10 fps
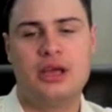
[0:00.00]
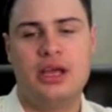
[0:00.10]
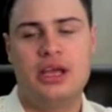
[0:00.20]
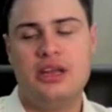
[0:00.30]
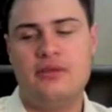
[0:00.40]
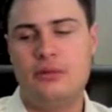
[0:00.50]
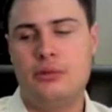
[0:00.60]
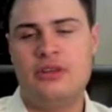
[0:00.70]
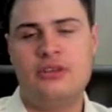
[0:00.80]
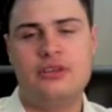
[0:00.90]
And
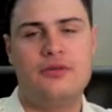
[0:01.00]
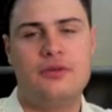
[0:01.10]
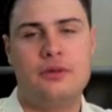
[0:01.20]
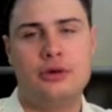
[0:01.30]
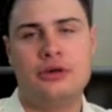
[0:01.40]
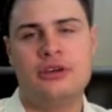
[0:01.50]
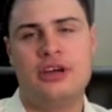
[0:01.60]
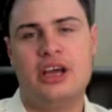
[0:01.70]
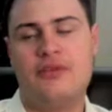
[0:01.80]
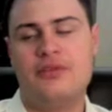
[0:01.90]
even with your
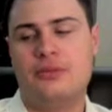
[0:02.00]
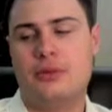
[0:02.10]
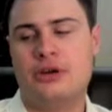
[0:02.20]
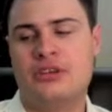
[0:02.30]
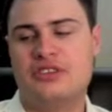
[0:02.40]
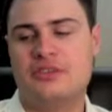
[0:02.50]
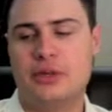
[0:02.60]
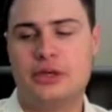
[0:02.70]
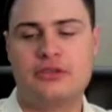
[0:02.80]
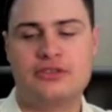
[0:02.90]
4 aftermarket
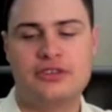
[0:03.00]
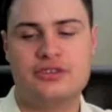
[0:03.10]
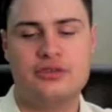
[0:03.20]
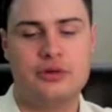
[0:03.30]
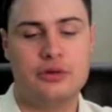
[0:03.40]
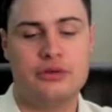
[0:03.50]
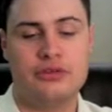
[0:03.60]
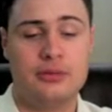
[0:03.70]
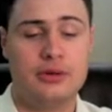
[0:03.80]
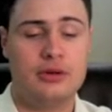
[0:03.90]
speakers in your doors
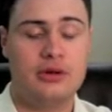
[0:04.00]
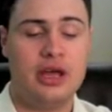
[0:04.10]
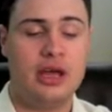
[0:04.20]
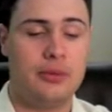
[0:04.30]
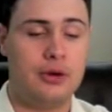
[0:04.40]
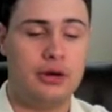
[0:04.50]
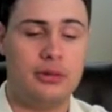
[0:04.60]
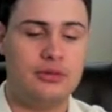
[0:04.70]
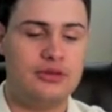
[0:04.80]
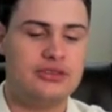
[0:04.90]
and even a little amp on them,